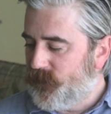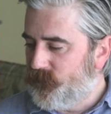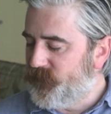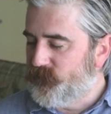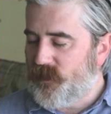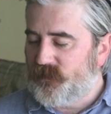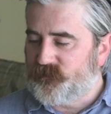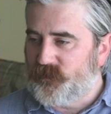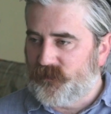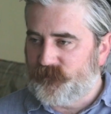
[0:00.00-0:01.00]
wrong
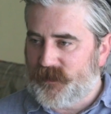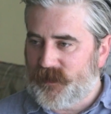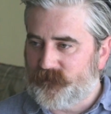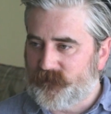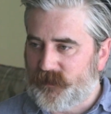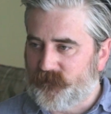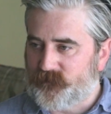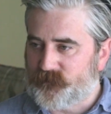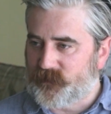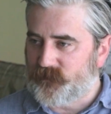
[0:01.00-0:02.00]
to pull up the ladder now
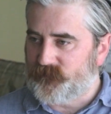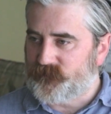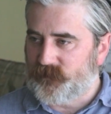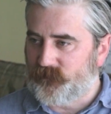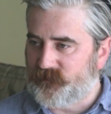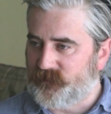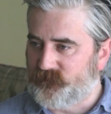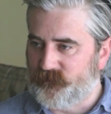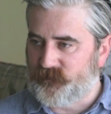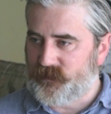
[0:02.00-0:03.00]
just because, you know, you think
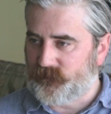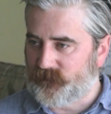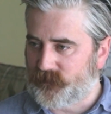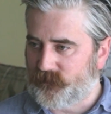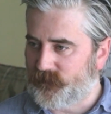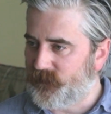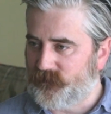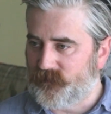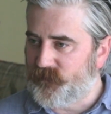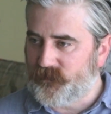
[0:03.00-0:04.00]
too many people are
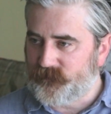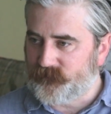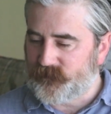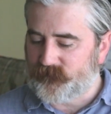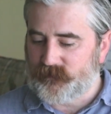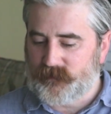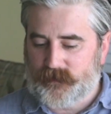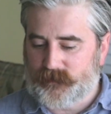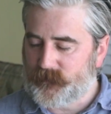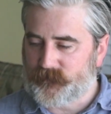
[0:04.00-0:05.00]
getting on the boat or whatever.
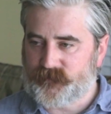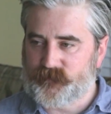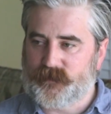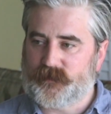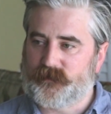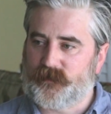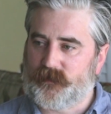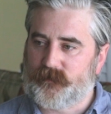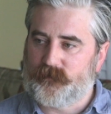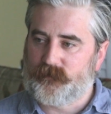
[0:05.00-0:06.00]
No, it doesn't work like that.